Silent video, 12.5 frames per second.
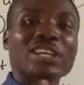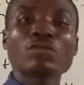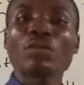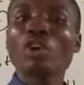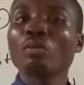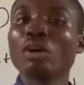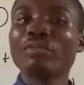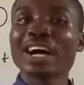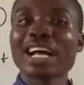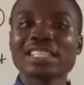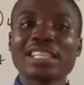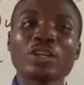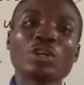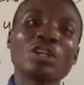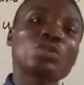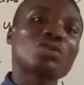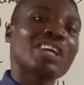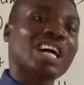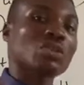this volume of acid you need
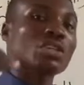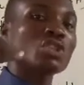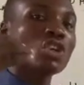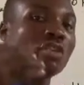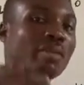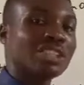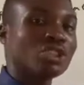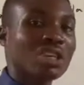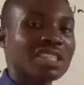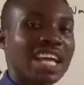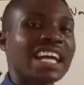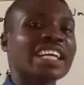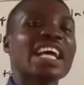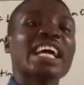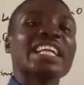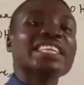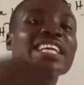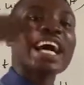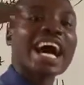to react with the sodium hydroxide,
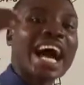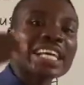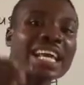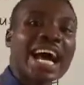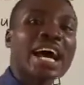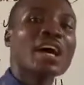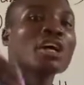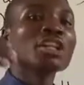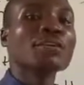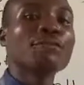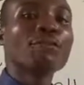the higher the